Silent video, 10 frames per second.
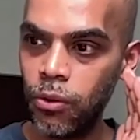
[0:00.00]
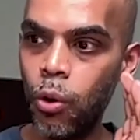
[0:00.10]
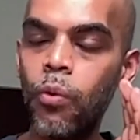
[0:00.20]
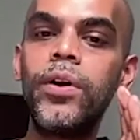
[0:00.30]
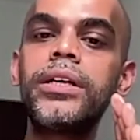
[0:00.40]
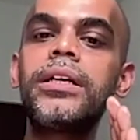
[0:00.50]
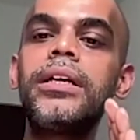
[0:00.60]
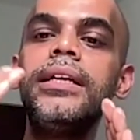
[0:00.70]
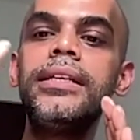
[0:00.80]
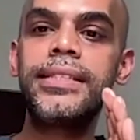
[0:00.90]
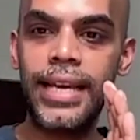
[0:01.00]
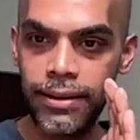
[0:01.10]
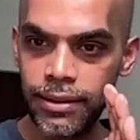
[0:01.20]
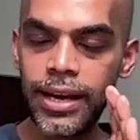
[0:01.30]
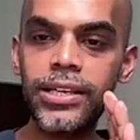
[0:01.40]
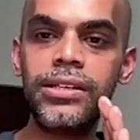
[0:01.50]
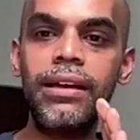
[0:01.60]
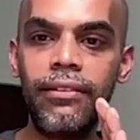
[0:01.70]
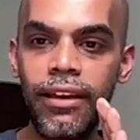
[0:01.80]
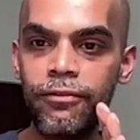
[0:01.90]
overtly centralized,
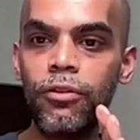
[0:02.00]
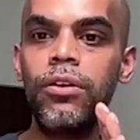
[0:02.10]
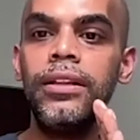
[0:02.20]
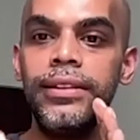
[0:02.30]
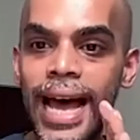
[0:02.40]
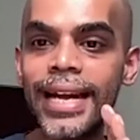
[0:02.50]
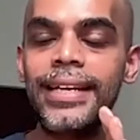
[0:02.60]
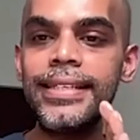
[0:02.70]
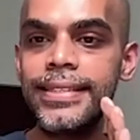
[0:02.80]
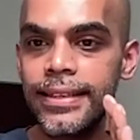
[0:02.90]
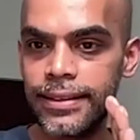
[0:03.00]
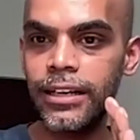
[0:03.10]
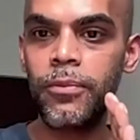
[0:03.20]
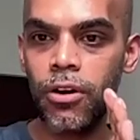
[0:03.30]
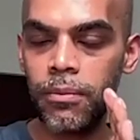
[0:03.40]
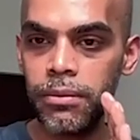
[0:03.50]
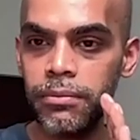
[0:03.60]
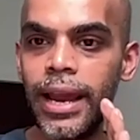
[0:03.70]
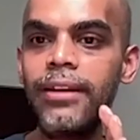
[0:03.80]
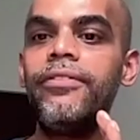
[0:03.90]
and therefore that is the real problem,
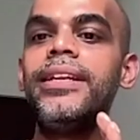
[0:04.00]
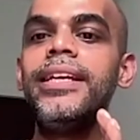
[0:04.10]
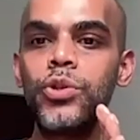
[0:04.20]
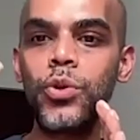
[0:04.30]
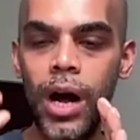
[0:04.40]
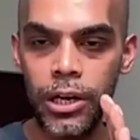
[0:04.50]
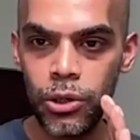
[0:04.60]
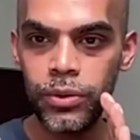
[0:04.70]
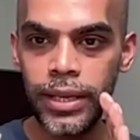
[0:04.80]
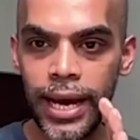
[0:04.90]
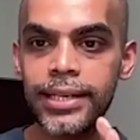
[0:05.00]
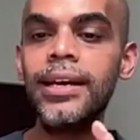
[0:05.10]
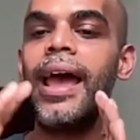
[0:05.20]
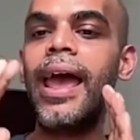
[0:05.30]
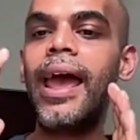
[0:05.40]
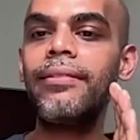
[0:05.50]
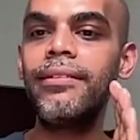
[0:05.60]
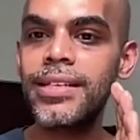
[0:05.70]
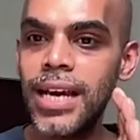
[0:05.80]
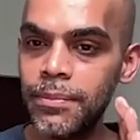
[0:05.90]
and we need to undo that. And
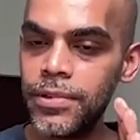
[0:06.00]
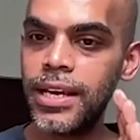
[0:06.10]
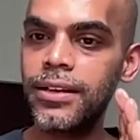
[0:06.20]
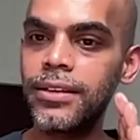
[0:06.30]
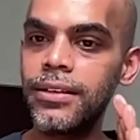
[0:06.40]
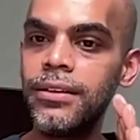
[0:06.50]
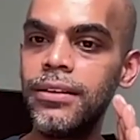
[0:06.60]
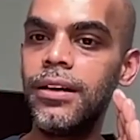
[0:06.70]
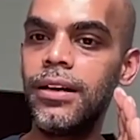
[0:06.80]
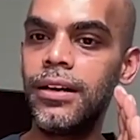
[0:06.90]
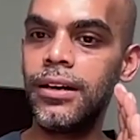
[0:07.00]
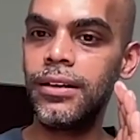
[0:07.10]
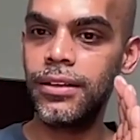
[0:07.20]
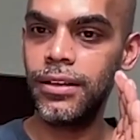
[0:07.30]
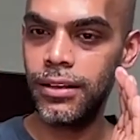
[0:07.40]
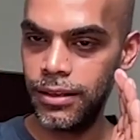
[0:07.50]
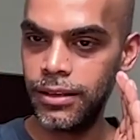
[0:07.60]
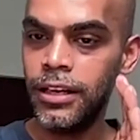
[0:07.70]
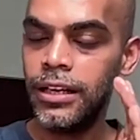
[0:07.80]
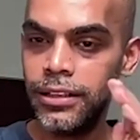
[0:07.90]
the time taken, the
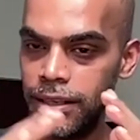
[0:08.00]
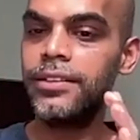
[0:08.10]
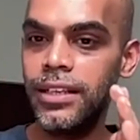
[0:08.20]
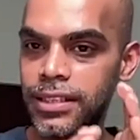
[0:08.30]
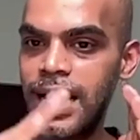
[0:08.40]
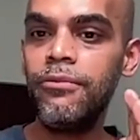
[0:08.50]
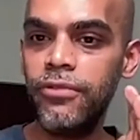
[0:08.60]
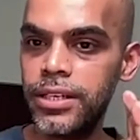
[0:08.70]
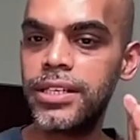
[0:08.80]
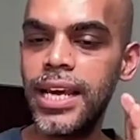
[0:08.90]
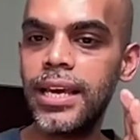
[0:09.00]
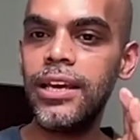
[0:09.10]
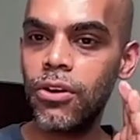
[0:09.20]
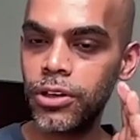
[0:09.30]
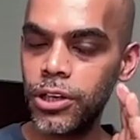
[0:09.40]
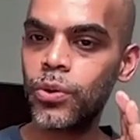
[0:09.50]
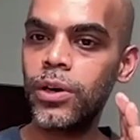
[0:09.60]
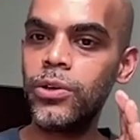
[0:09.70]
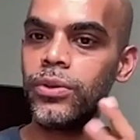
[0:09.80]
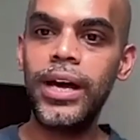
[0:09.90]
time we take in order to
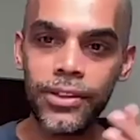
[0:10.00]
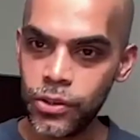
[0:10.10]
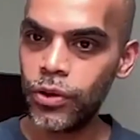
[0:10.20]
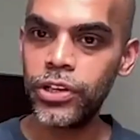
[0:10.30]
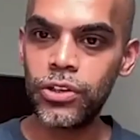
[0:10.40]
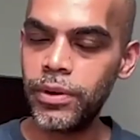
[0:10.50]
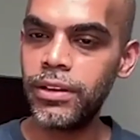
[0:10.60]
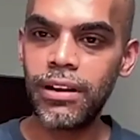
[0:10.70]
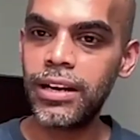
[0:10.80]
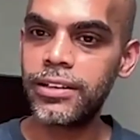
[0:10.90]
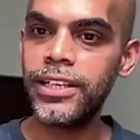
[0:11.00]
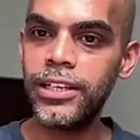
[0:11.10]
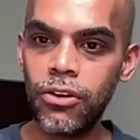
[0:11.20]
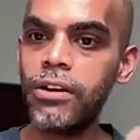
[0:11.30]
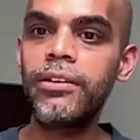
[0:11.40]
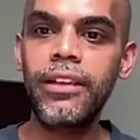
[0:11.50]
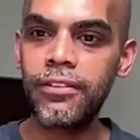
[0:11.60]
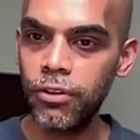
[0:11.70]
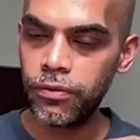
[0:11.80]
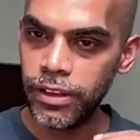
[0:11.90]
undo that is going to be relatively long, and
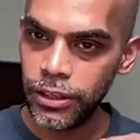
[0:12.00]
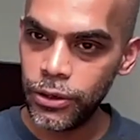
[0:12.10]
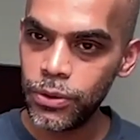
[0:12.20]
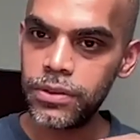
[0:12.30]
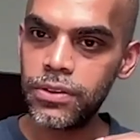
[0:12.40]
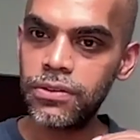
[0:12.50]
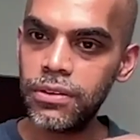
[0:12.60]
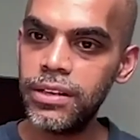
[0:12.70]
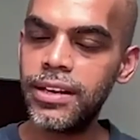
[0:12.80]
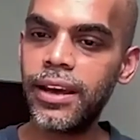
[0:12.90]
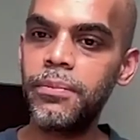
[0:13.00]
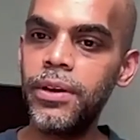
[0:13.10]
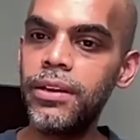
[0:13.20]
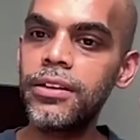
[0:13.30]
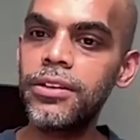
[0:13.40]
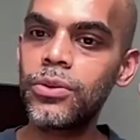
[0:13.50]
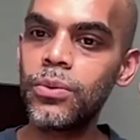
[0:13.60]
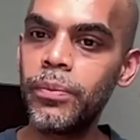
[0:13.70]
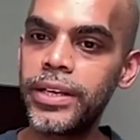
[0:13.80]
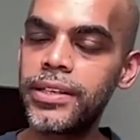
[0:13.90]
therefore we'll use this 3-decade period to
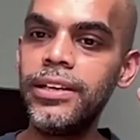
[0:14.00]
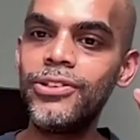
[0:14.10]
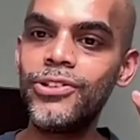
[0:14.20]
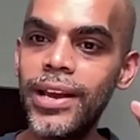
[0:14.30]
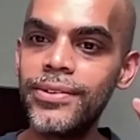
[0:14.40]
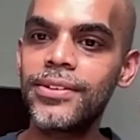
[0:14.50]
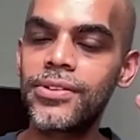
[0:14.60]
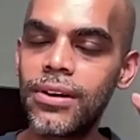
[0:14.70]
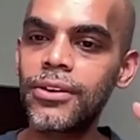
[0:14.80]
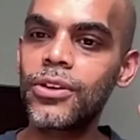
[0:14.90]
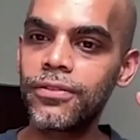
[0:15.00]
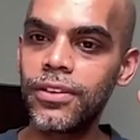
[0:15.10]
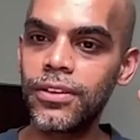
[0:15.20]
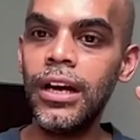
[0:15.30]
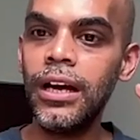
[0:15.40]
basically change the structure of the